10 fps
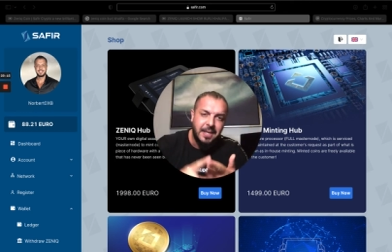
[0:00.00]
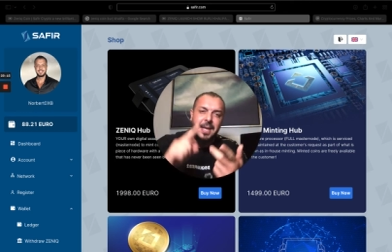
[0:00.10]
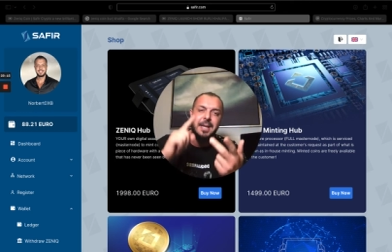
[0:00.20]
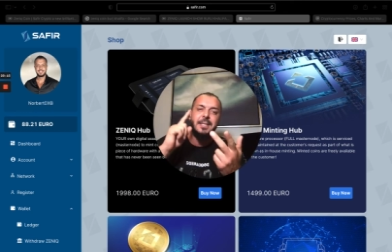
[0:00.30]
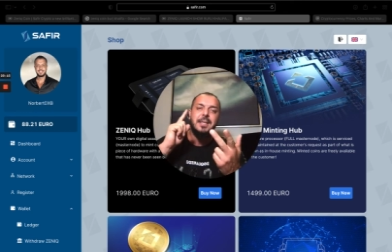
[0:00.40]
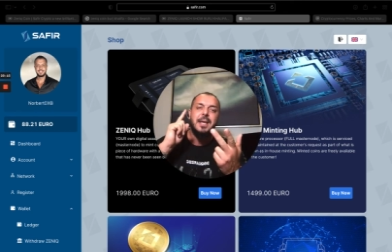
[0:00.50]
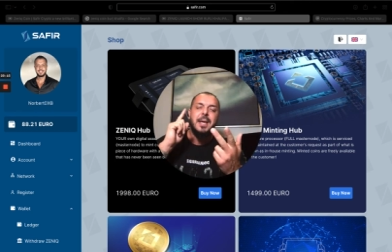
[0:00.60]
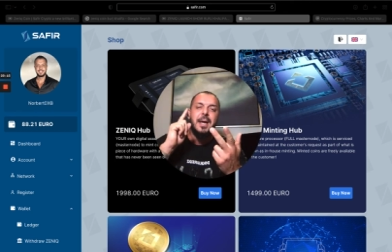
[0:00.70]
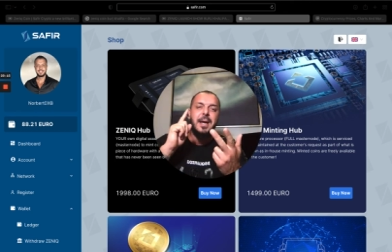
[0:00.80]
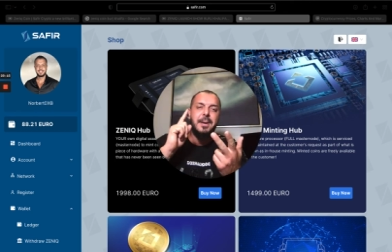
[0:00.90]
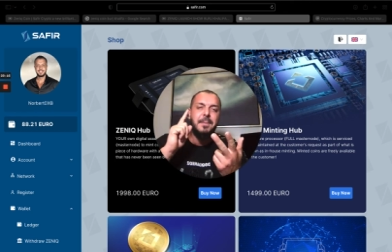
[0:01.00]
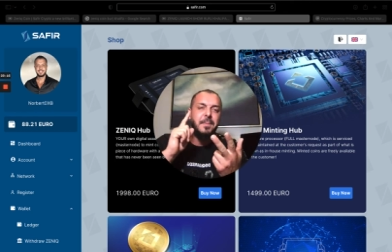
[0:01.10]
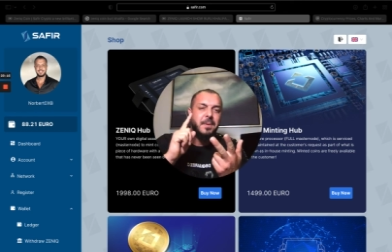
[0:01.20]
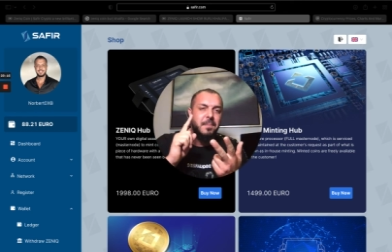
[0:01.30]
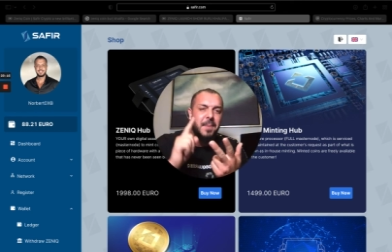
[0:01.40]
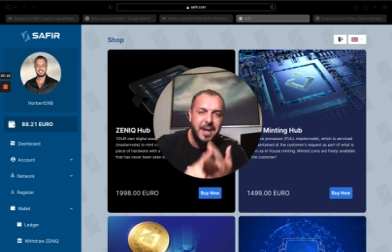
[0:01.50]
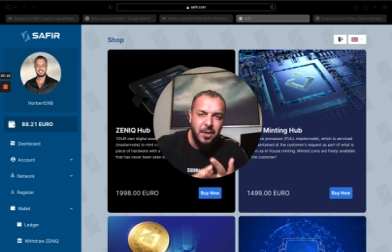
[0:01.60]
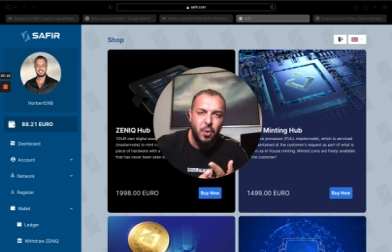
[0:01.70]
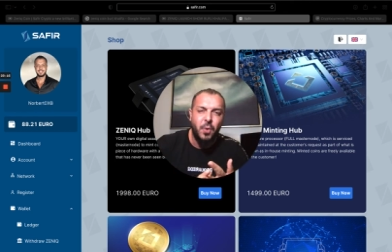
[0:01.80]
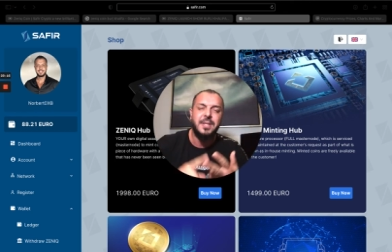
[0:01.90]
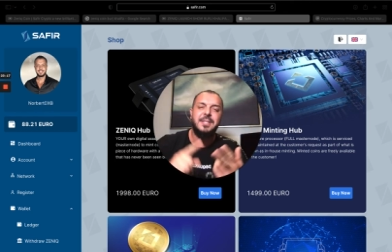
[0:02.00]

is uh, mining coins, there